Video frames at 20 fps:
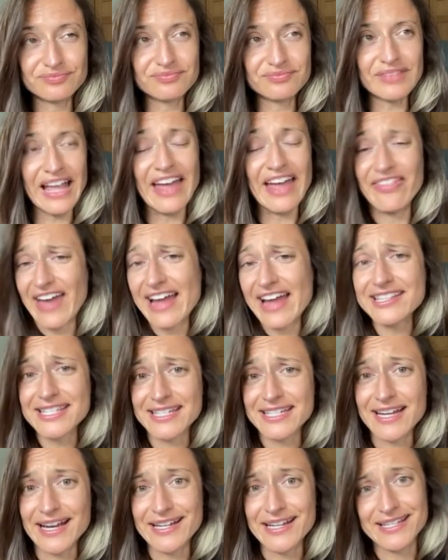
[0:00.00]
And that's
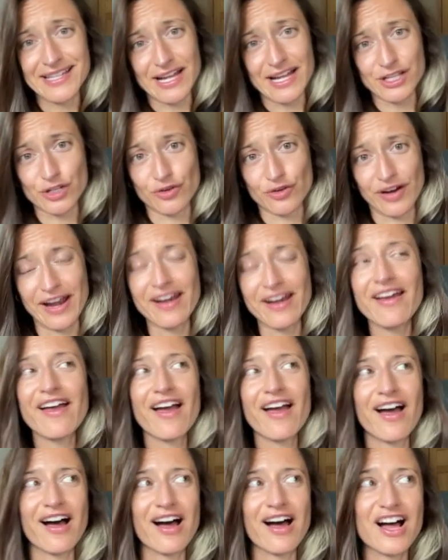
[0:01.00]
nice. That's great.
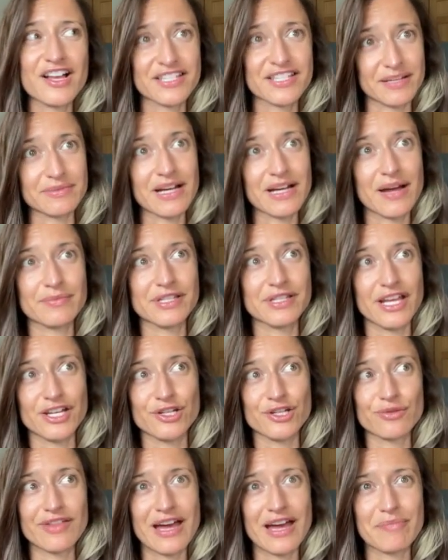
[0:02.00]
Sometimes they
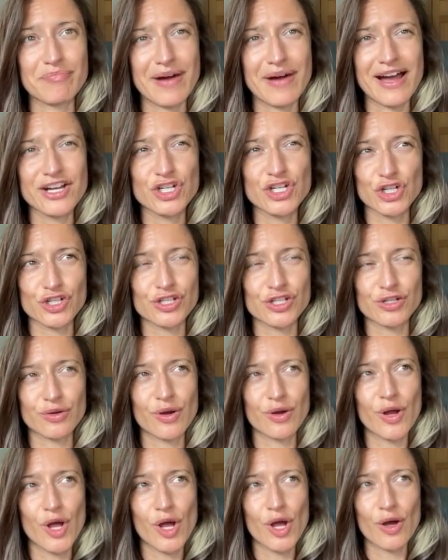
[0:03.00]
do that by just
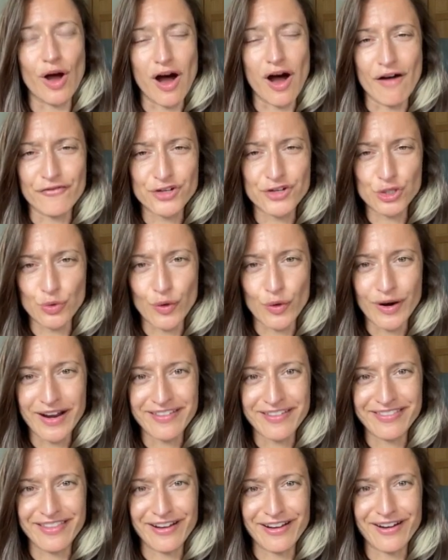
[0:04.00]

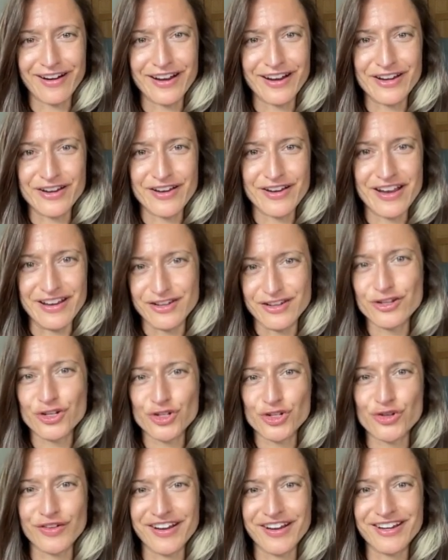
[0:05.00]
offshoring their
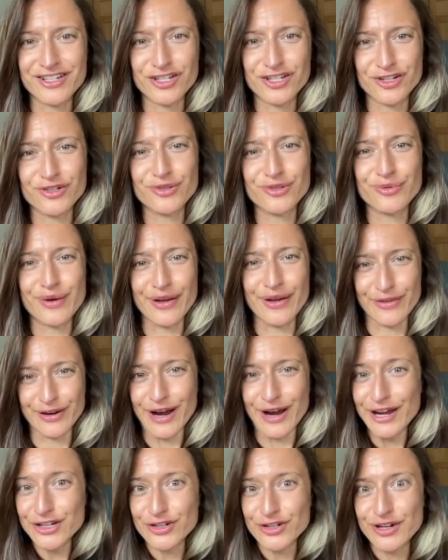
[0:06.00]
industry to other
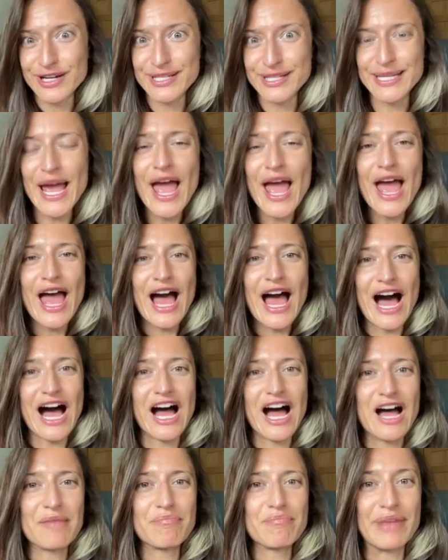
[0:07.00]
countries.
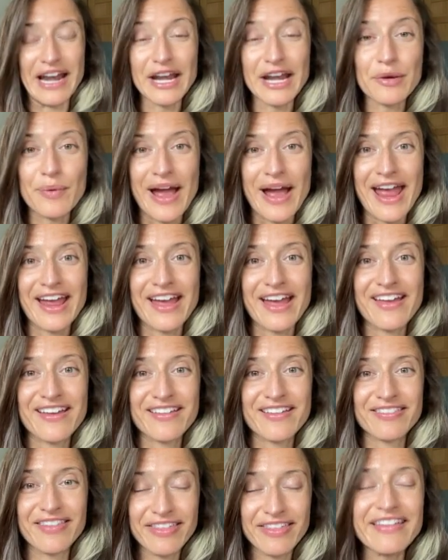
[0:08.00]
But anyway,
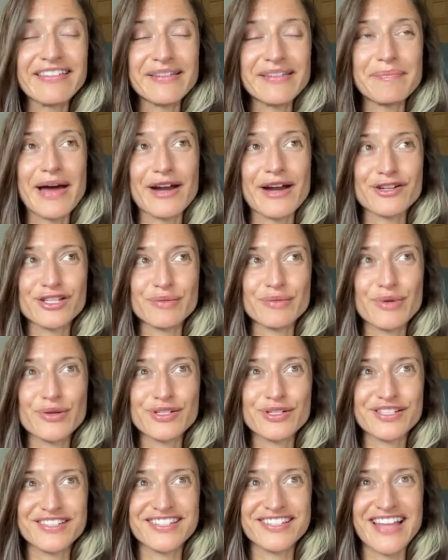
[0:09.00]
the thing that matters the
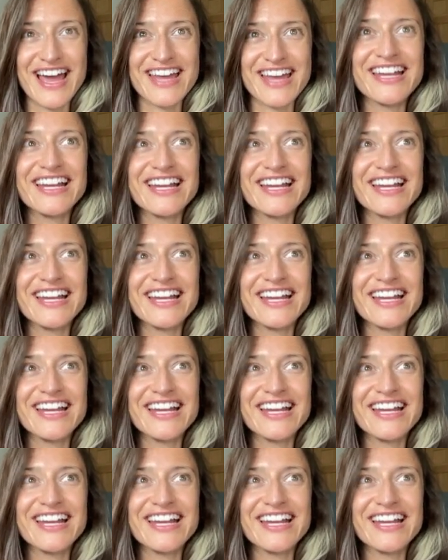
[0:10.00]
most is that